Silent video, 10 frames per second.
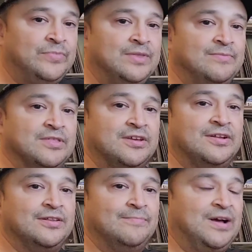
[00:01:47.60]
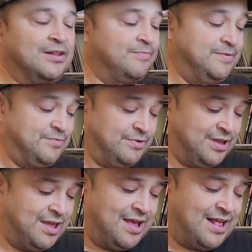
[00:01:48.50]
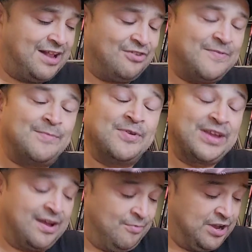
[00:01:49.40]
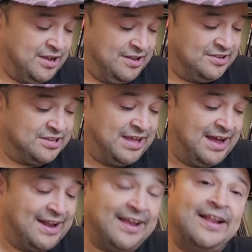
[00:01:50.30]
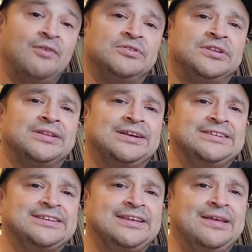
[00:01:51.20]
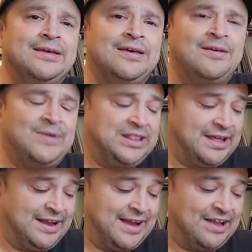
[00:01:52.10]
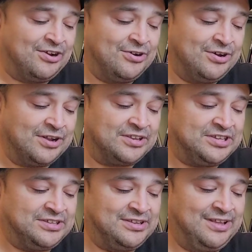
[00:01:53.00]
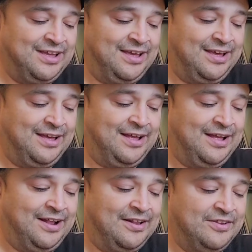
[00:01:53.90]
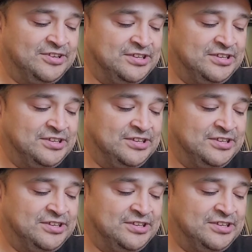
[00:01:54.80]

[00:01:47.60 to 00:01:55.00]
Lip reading: I'm just cutting the box, people. I don't know if I'm going to ever get into that. And I was just like, but then I got hooked, and